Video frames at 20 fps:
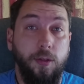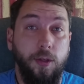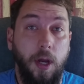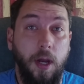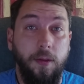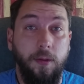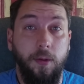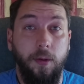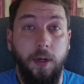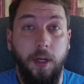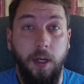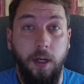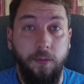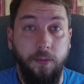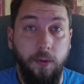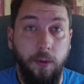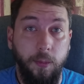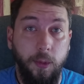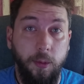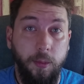Sándor here
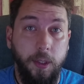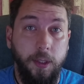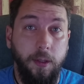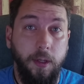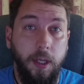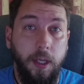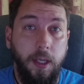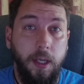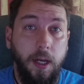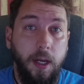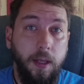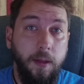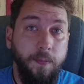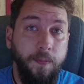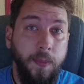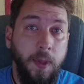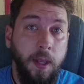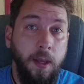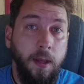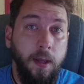from VQ-VAE,
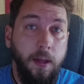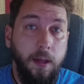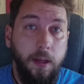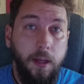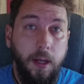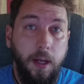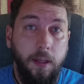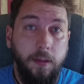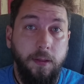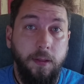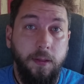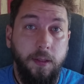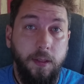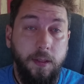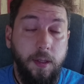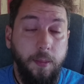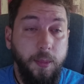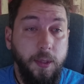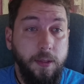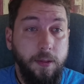and in this
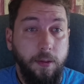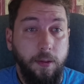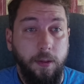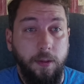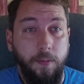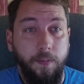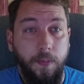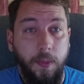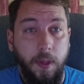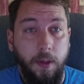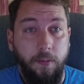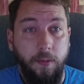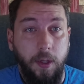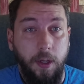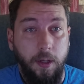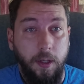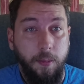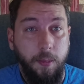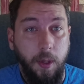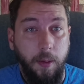episode we
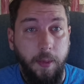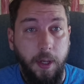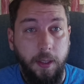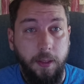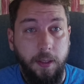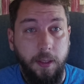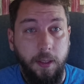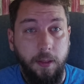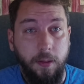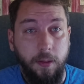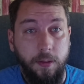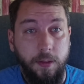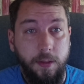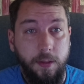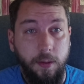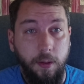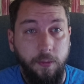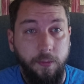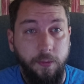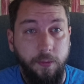are implementing the
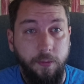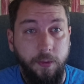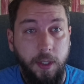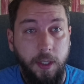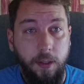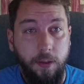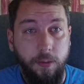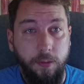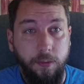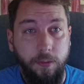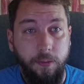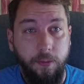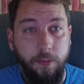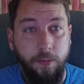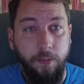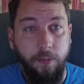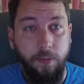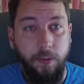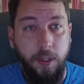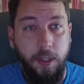soft
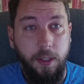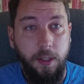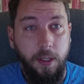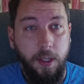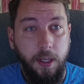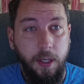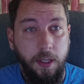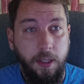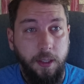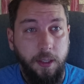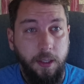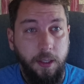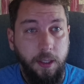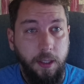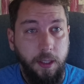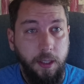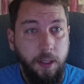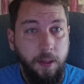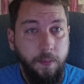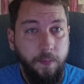
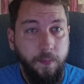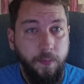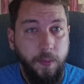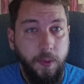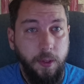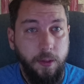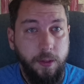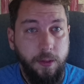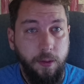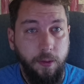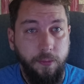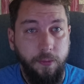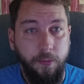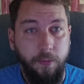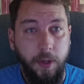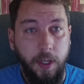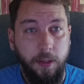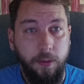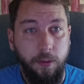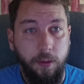VQ-VAE, the soft
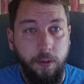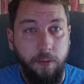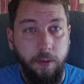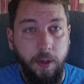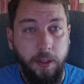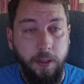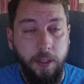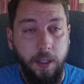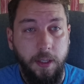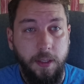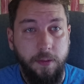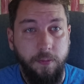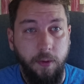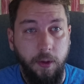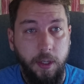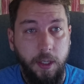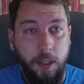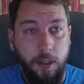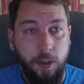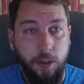vector quantized
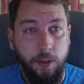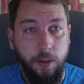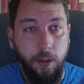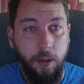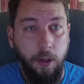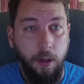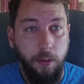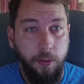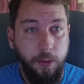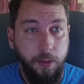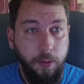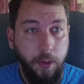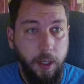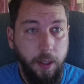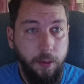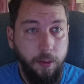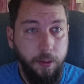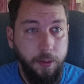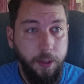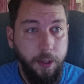variational
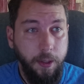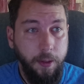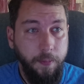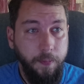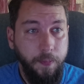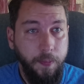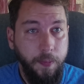autoencoder,